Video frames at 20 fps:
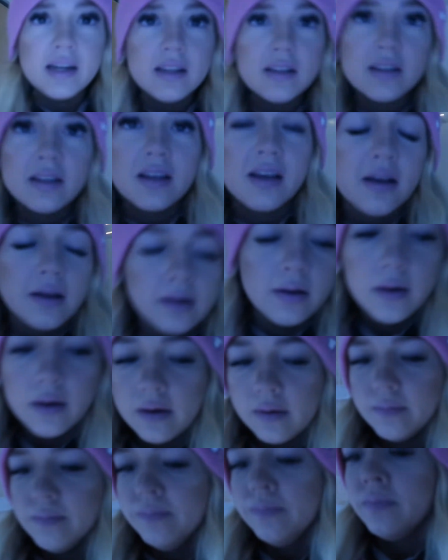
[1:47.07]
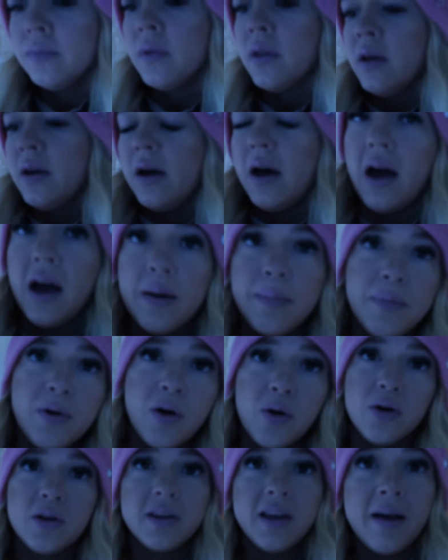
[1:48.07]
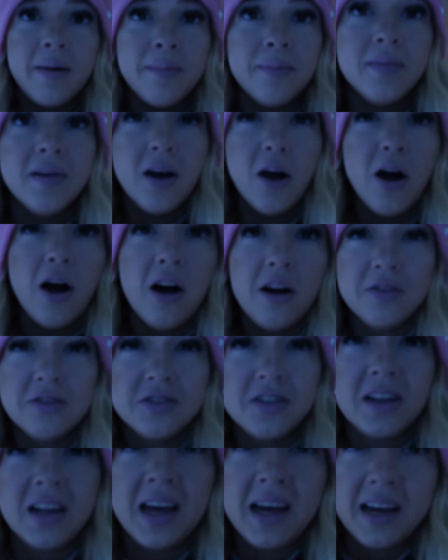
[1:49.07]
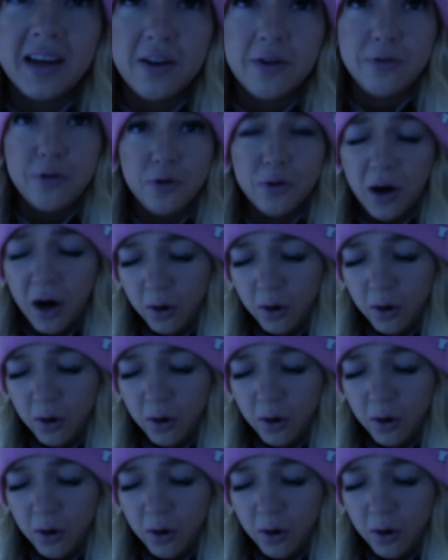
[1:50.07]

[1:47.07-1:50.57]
it I broke them after like a few